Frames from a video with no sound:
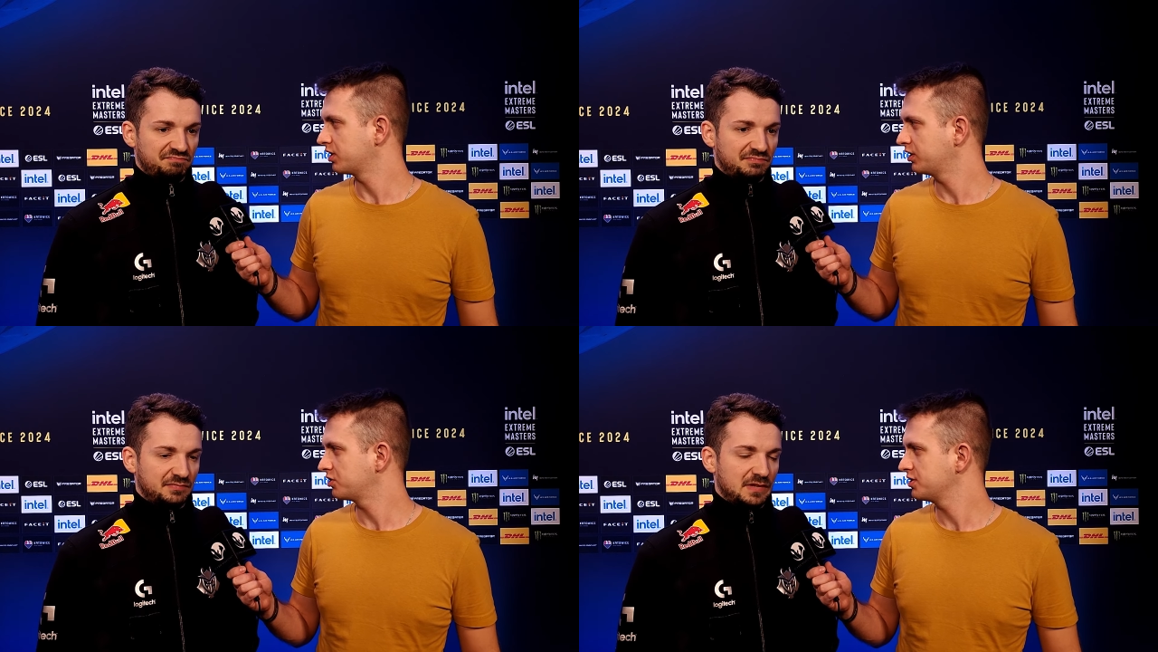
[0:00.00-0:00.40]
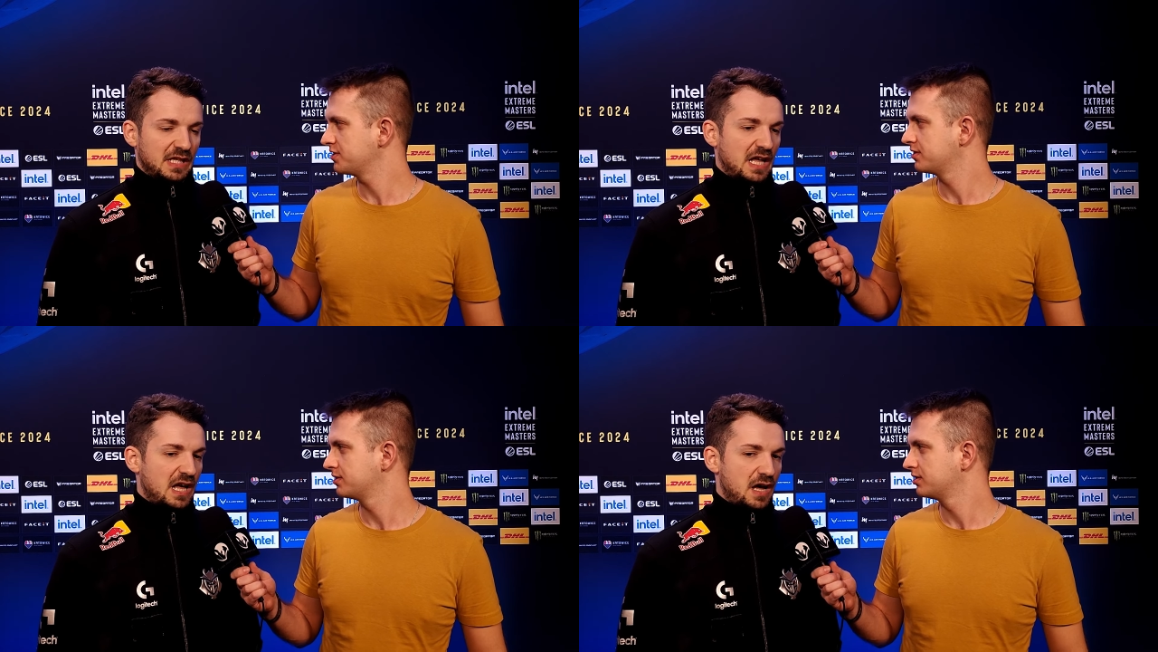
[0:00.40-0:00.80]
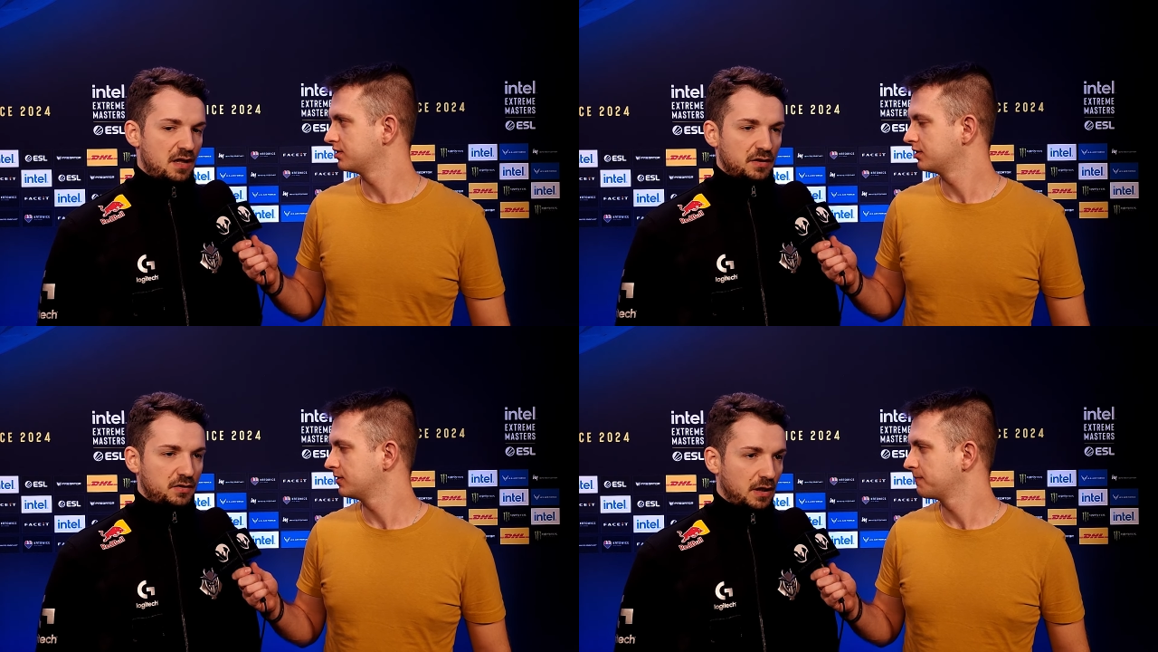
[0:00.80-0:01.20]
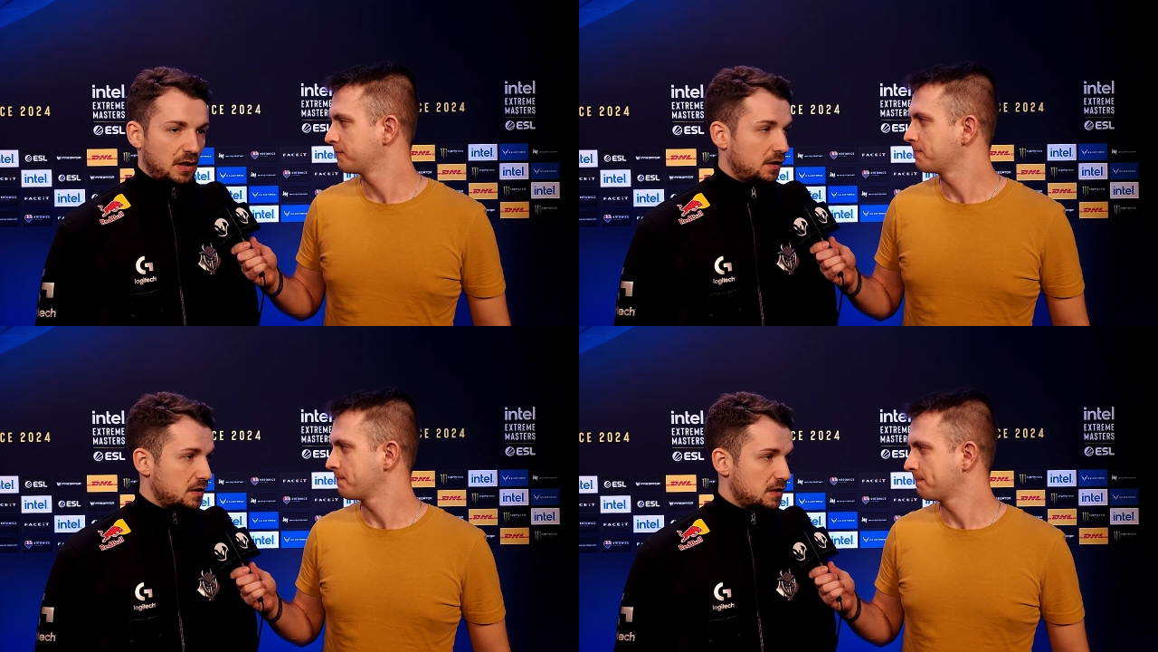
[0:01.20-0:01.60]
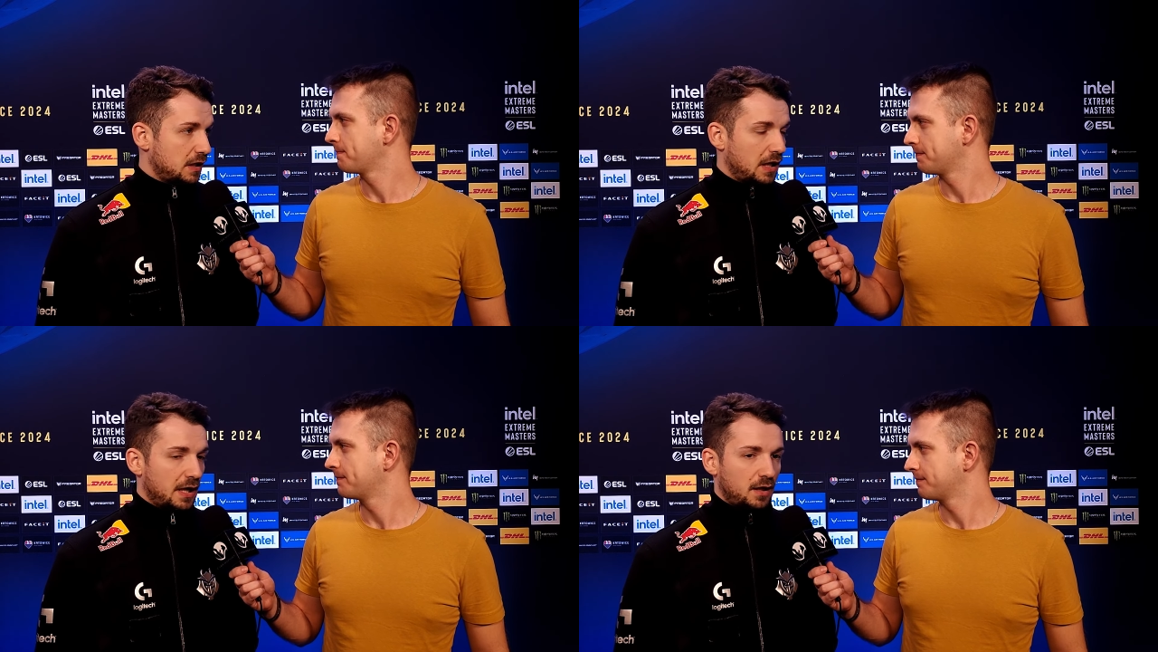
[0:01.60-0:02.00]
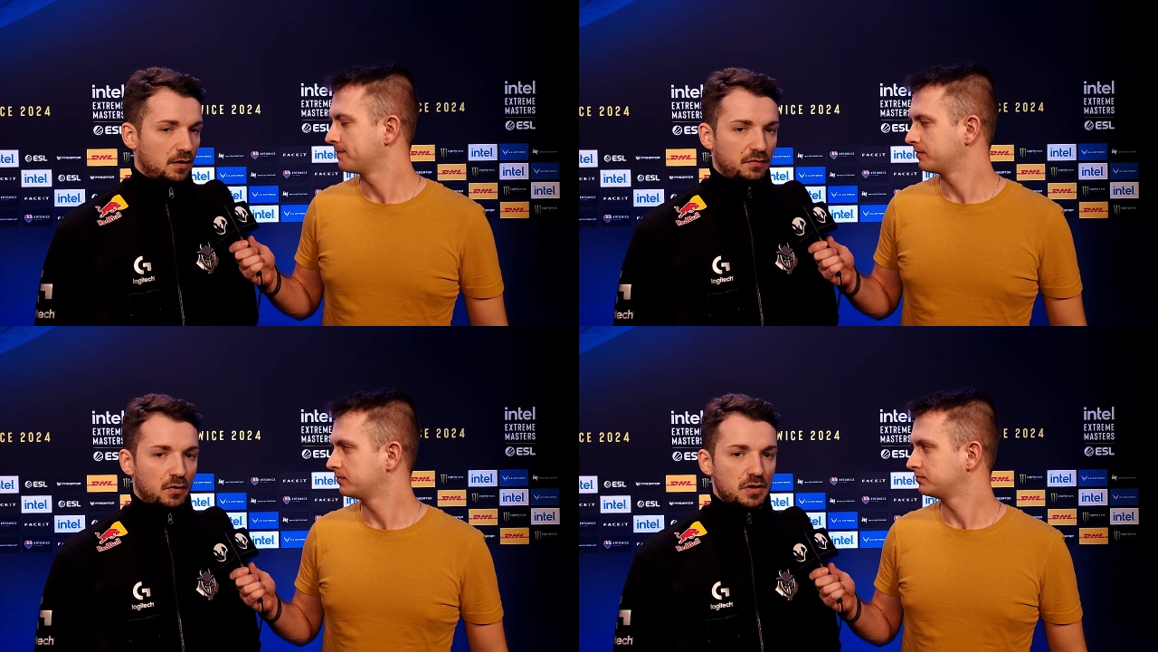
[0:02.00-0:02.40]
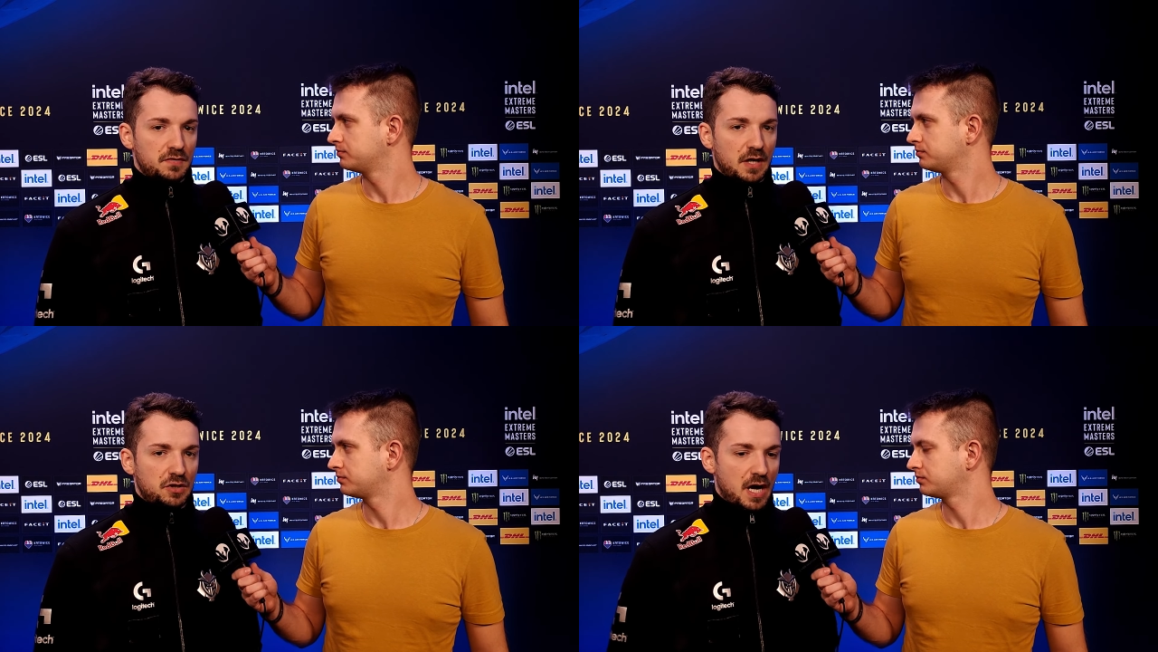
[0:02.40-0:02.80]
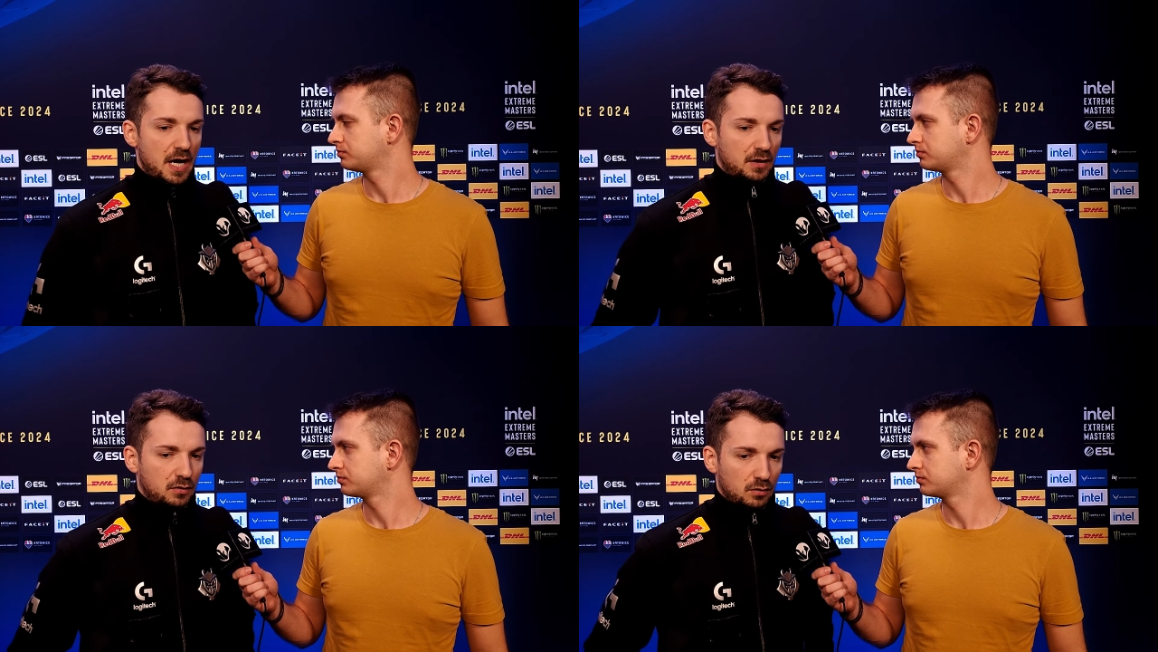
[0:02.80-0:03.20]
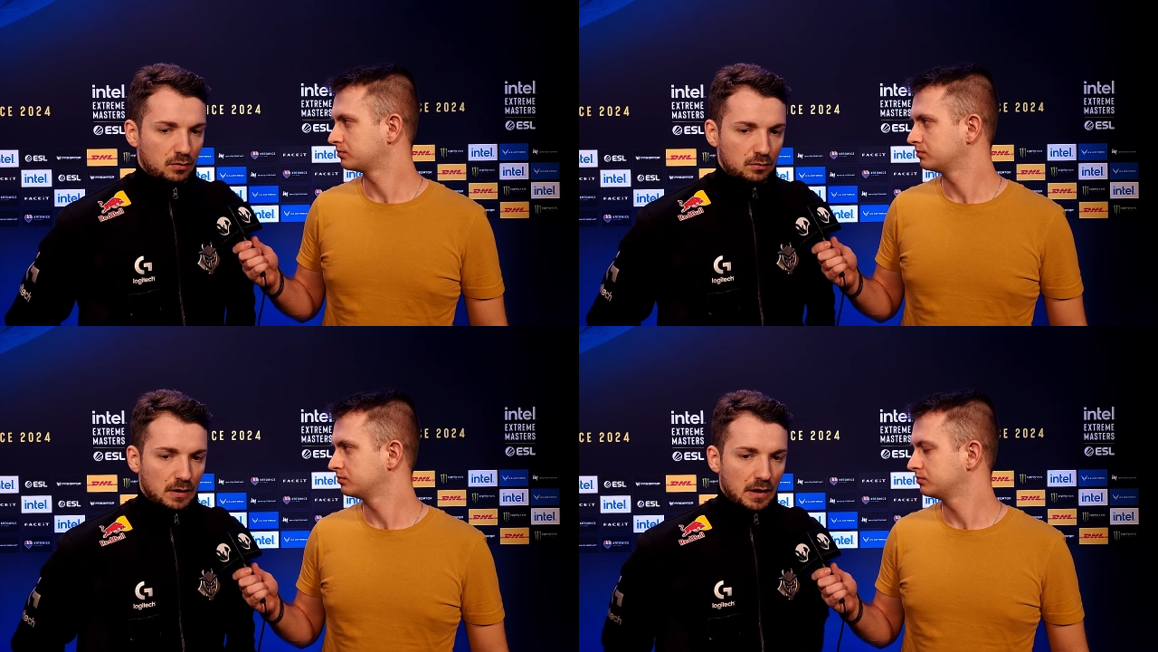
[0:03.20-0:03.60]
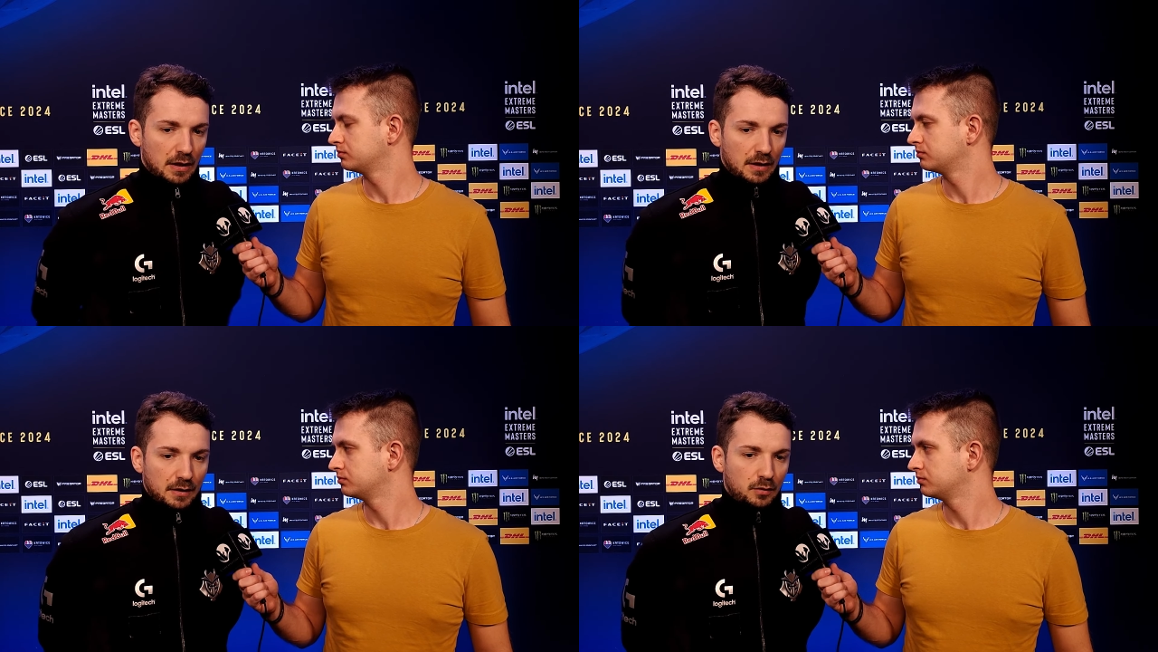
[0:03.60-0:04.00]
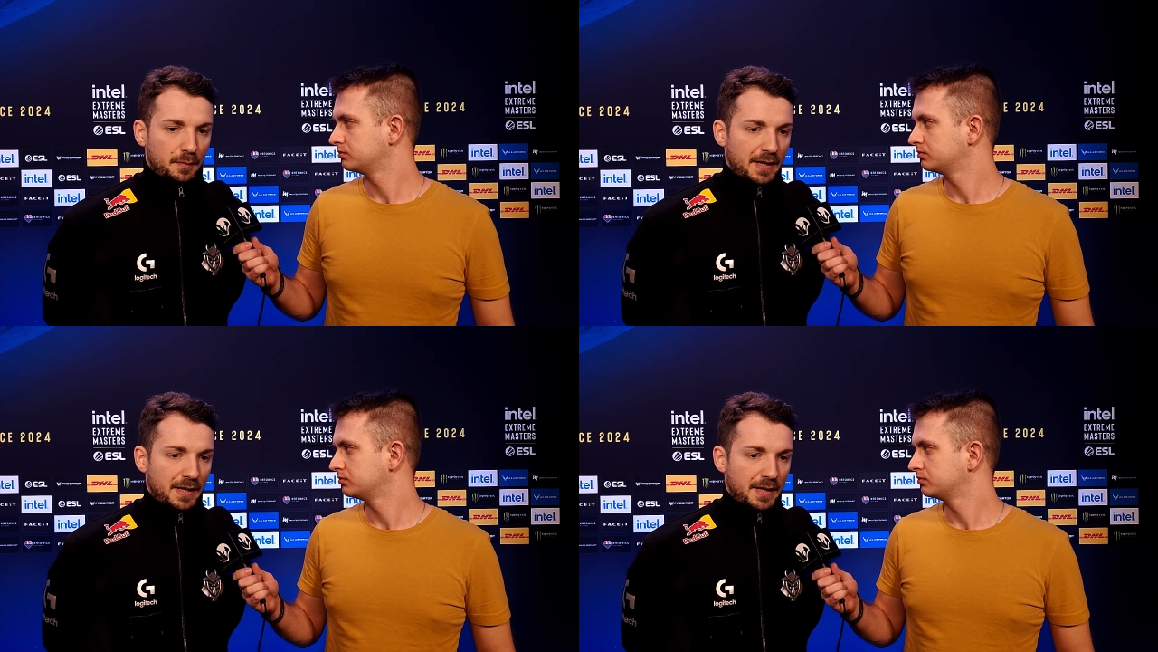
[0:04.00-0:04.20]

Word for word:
Speaker 1: No, not really, honestly. Like, of course, we are trying to to